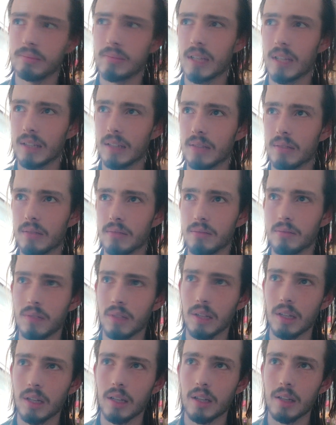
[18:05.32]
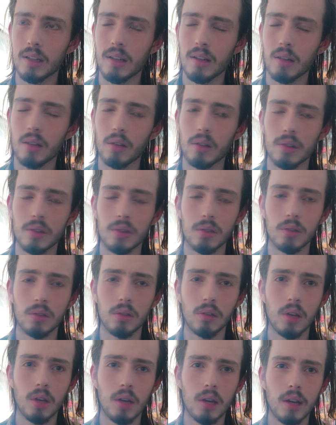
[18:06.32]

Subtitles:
and it all is good,